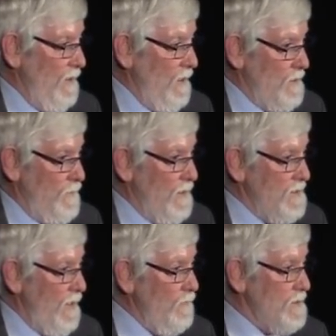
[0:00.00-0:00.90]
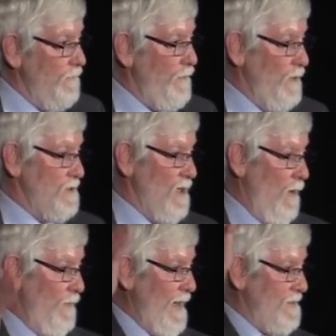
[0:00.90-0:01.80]
years, because that was the first
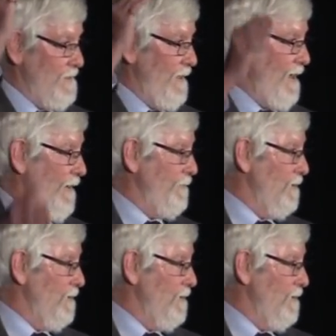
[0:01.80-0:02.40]
time we actually cut